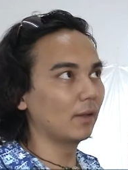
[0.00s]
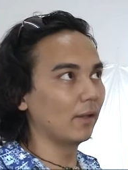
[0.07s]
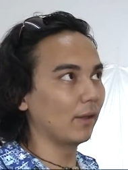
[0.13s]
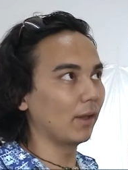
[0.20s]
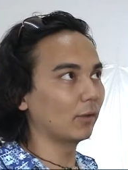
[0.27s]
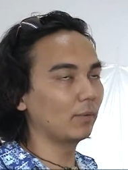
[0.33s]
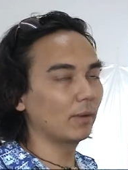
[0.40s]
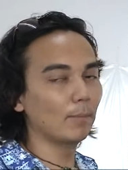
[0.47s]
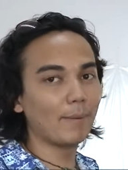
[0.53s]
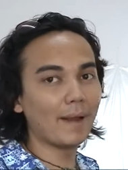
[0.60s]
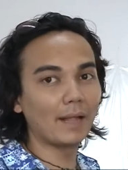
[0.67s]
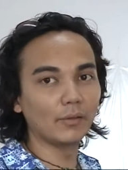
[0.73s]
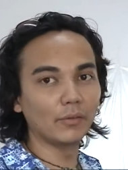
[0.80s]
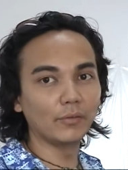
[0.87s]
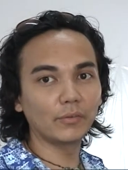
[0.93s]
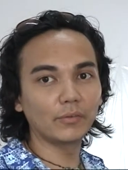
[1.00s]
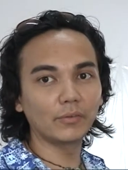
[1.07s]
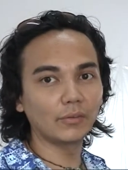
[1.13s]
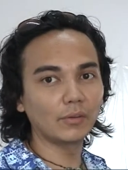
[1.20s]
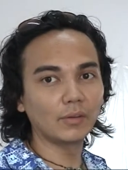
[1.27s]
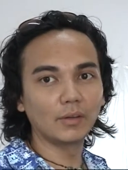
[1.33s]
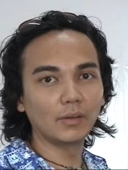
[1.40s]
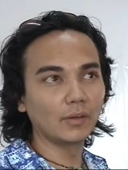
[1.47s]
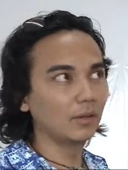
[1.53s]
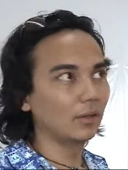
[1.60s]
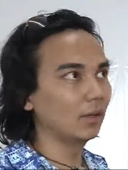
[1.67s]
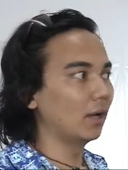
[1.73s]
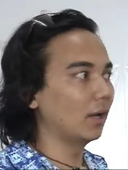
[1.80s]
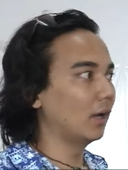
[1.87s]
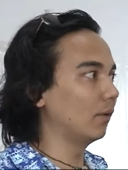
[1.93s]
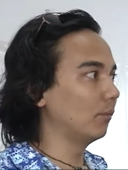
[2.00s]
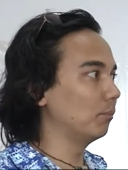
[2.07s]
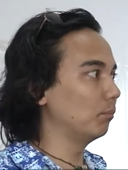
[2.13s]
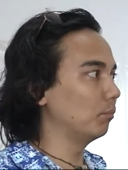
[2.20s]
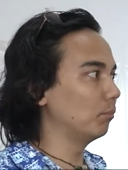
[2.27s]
there has to be a balance. And